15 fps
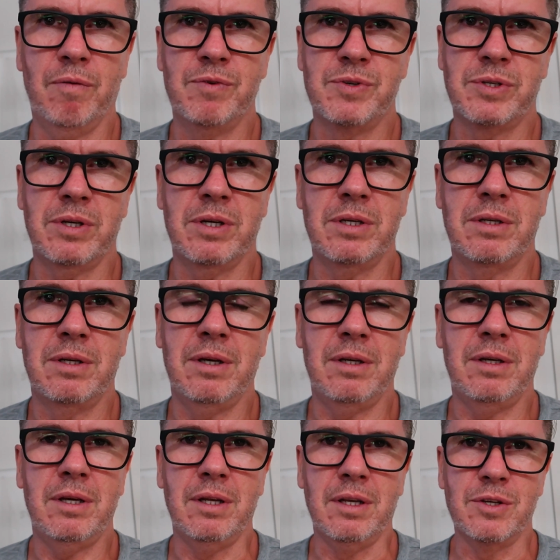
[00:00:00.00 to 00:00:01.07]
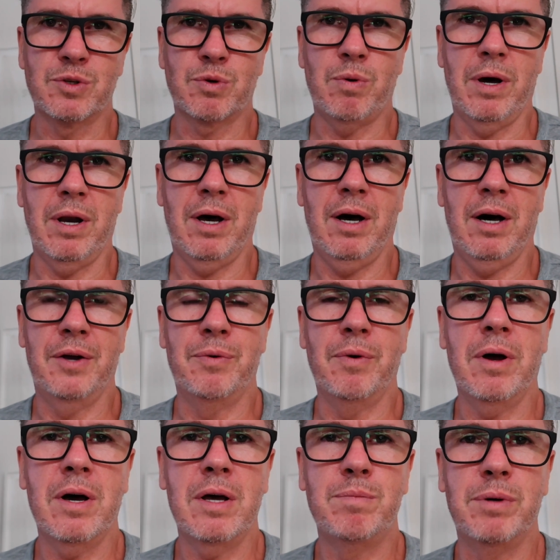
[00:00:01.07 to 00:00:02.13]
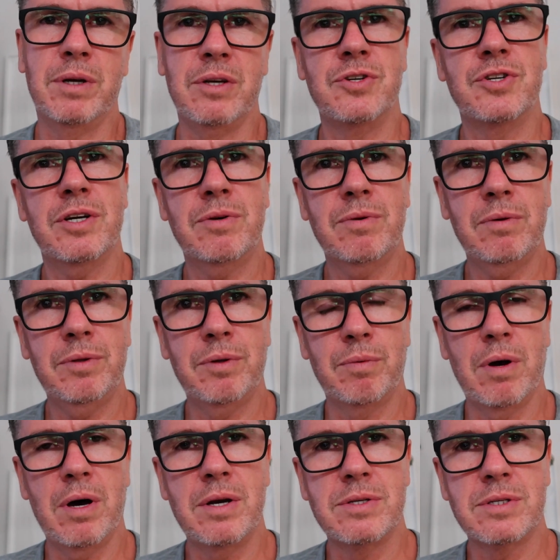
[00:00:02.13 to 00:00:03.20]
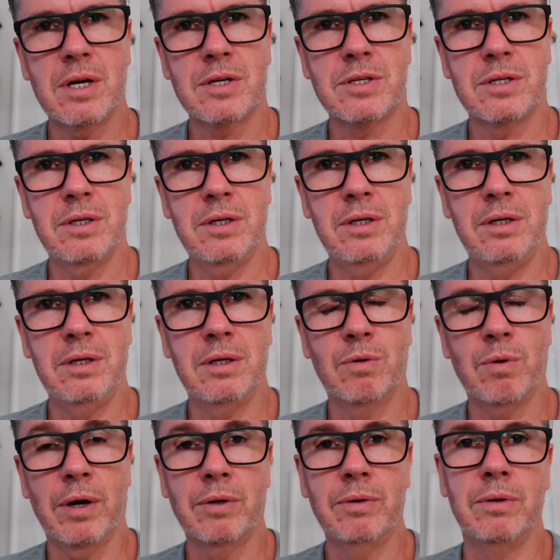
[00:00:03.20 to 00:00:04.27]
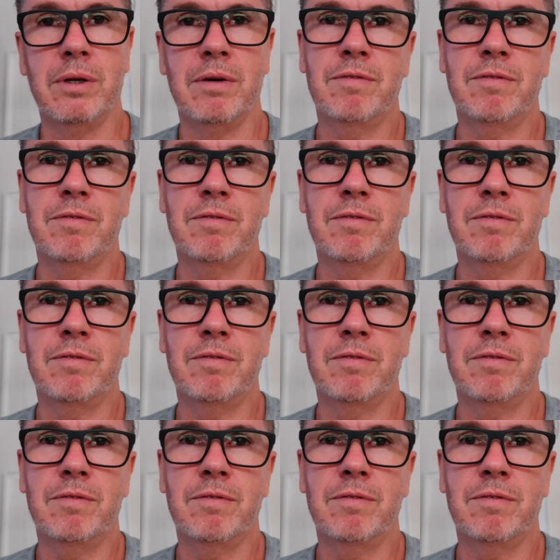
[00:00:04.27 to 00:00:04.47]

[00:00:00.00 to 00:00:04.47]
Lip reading: Obviously, it is quite a hard ride, but in general, the ride is actually quite good.